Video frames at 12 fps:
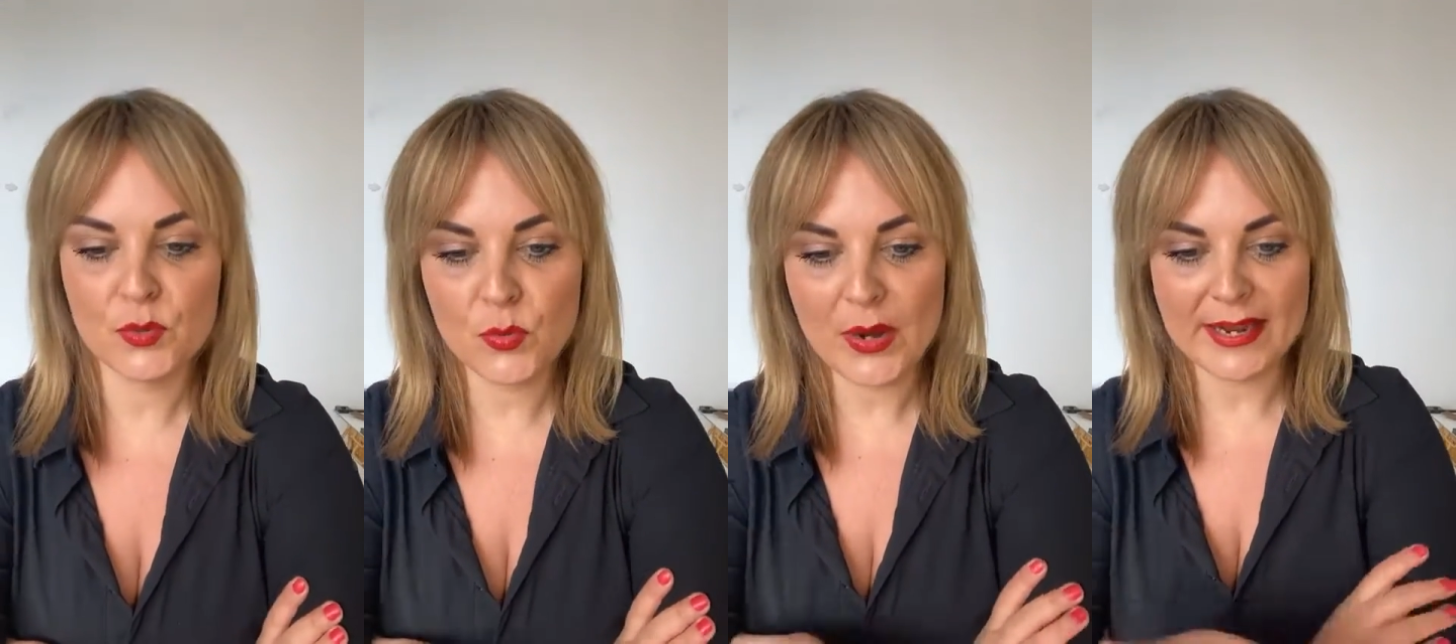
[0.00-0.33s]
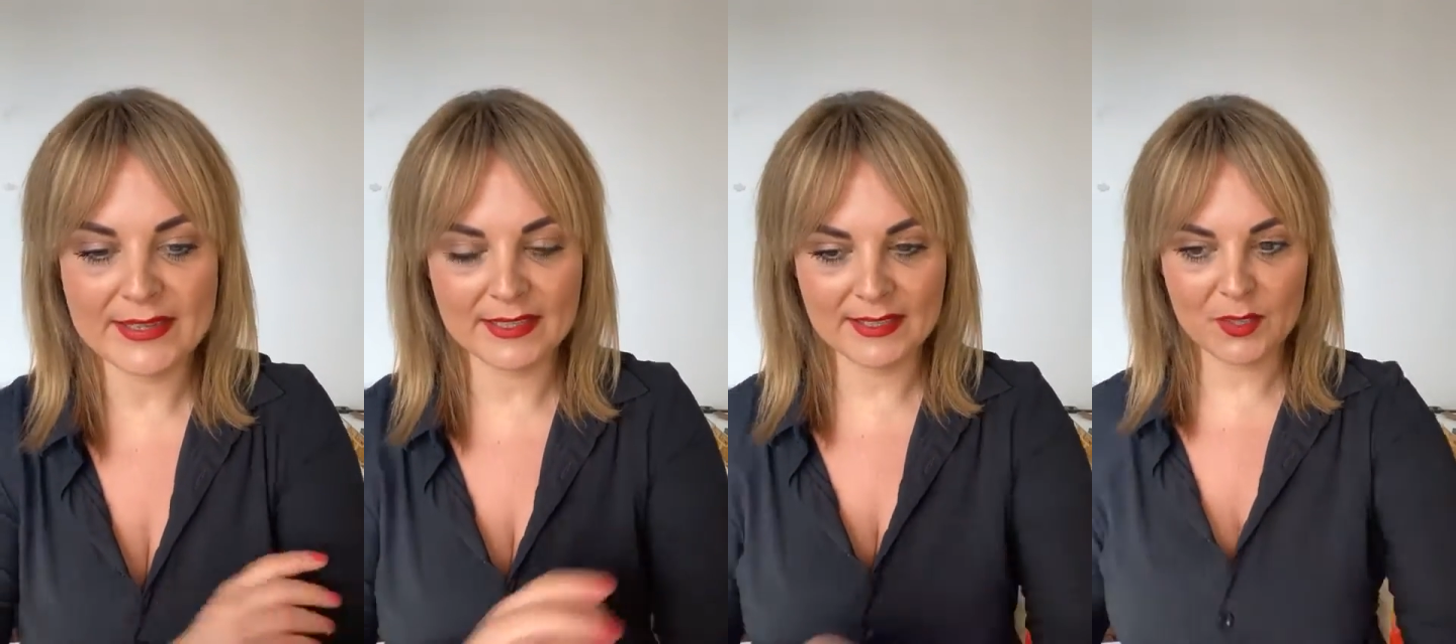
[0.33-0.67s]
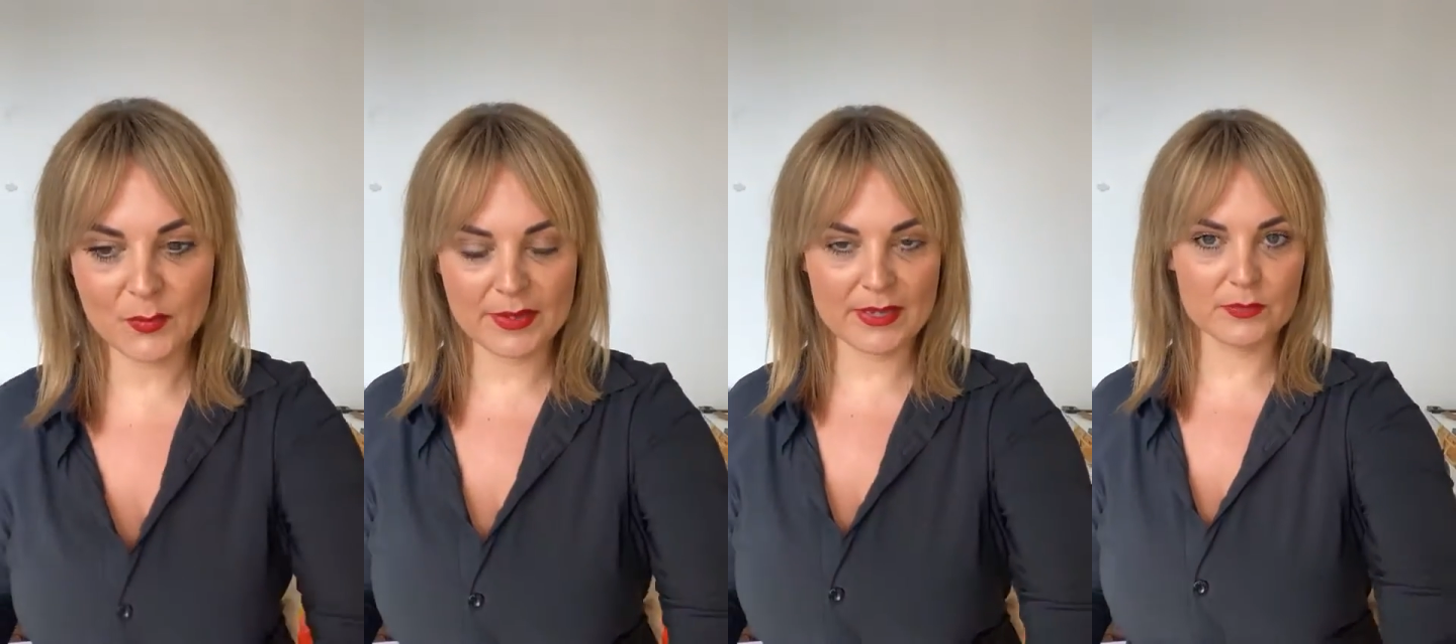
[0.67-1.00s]
wait a
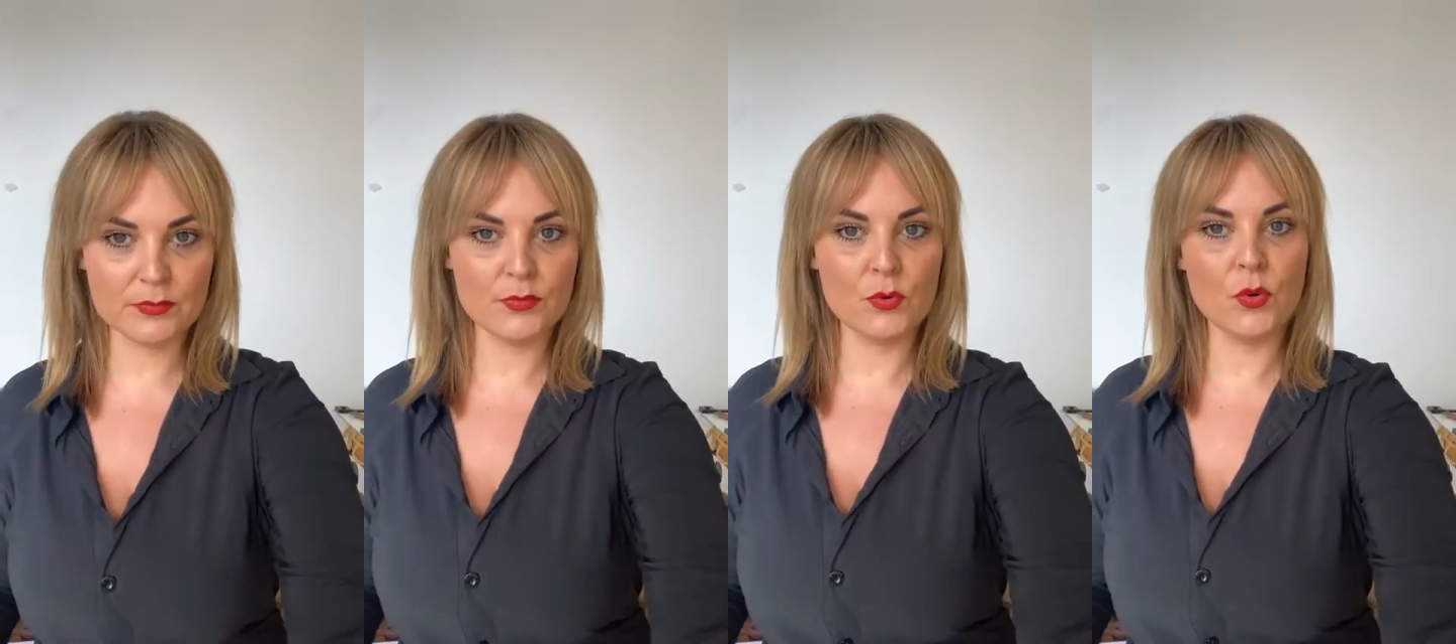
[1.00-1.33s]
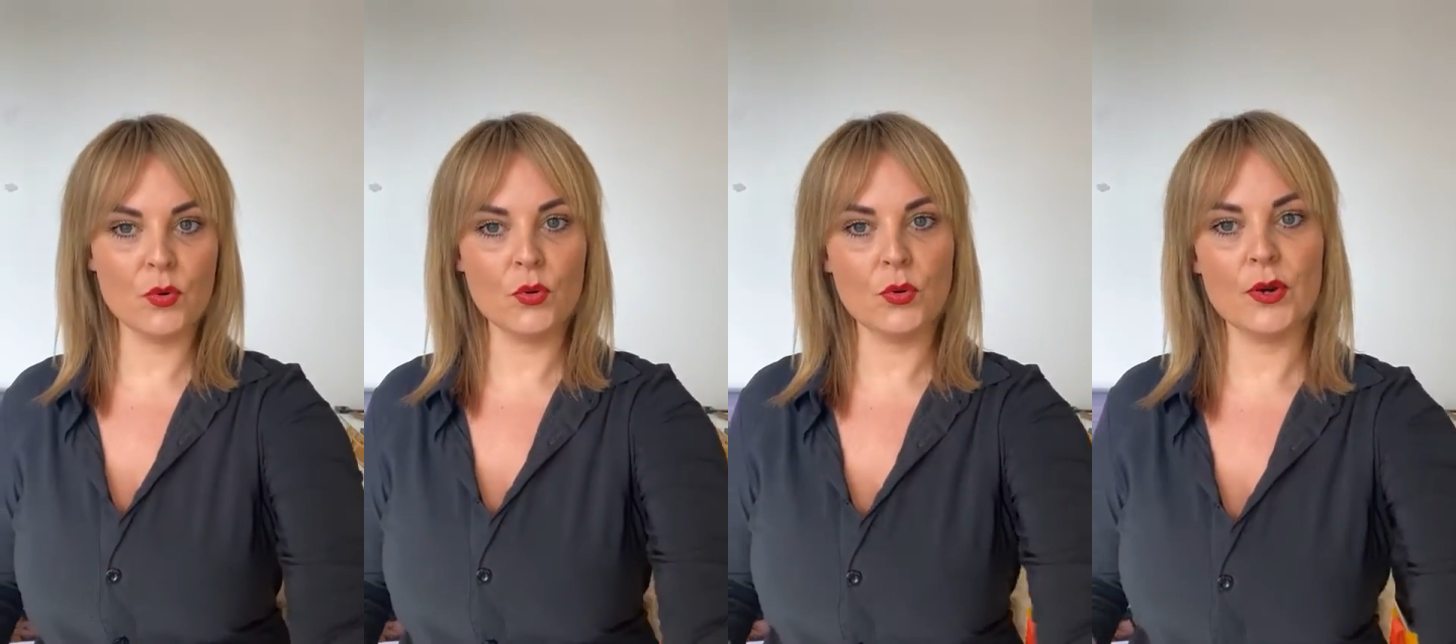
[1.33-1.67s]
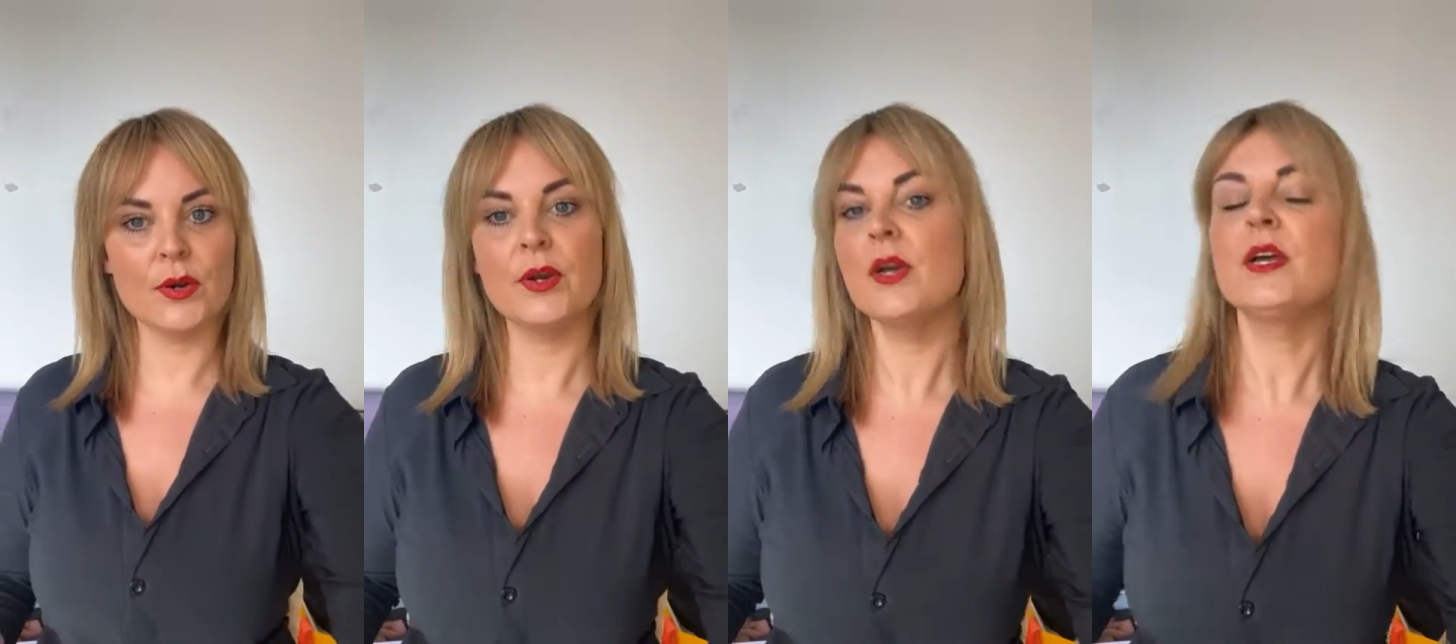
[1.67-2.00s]
little bit to